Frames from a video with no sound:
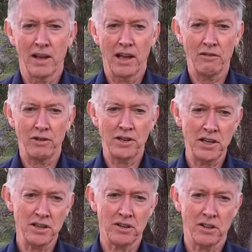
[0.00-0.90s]
If we
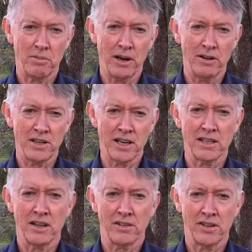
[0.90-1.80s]
didn't do the project,
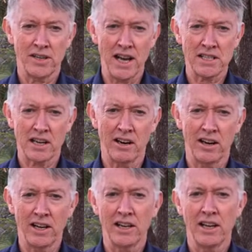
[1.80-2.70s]
the dashed
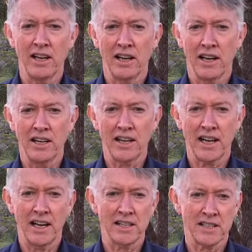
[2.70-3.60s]
line
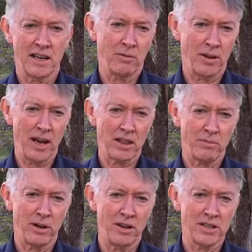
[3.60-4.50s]
indicates that without the
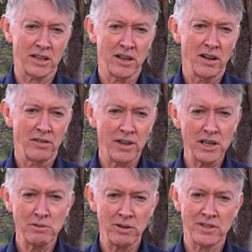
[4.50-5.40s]
project,
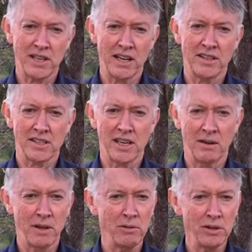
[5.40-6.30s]
things would have stayed the
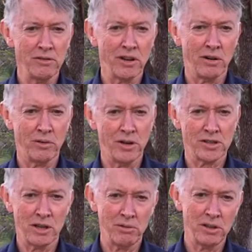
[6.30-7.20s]
same. They wouldn't have got worse,
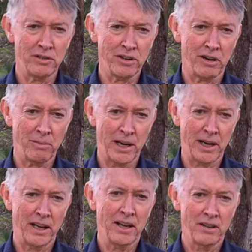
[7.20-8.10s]
they wouldn't have got
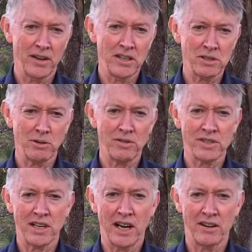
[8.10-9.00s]
better, they just would have
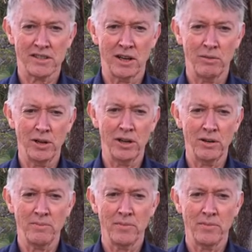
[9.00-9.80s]
stayed as they were.